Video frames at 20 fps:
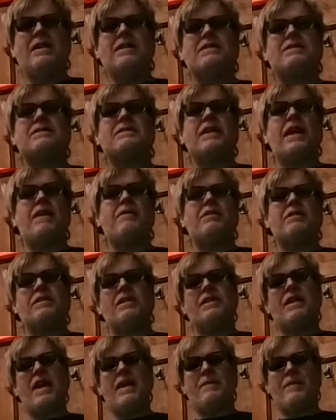say what the
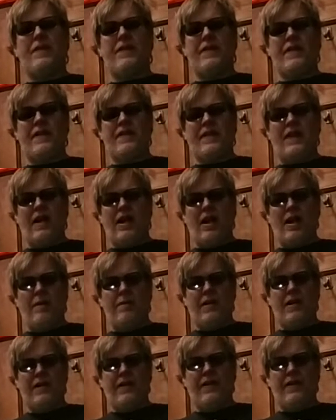names of these are
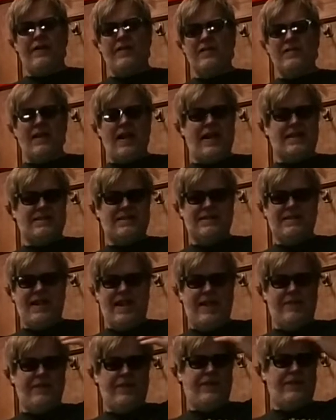because there's lots of
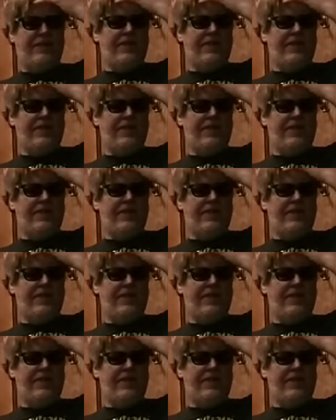names for